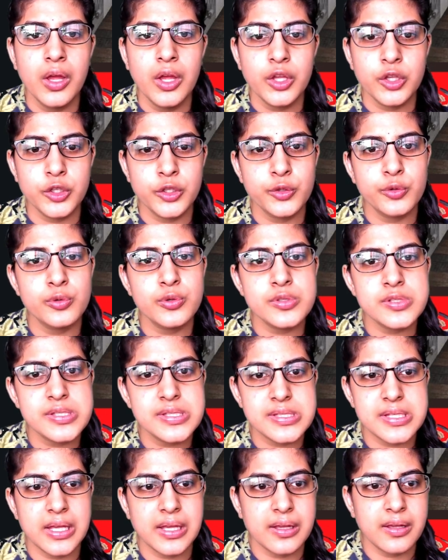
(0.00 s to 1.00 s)

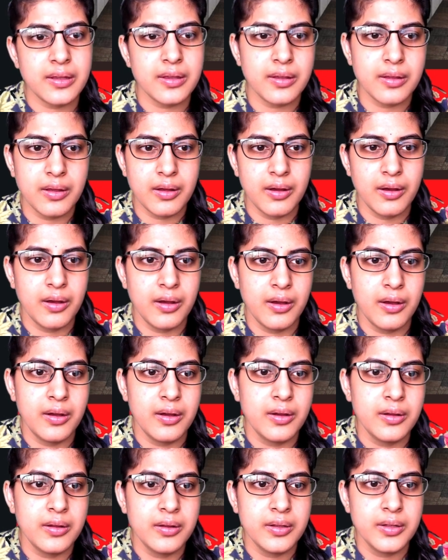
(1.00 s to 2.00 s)
use
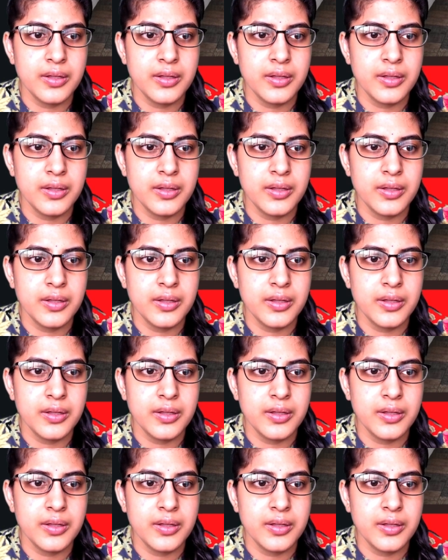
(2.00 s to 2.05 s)
uh,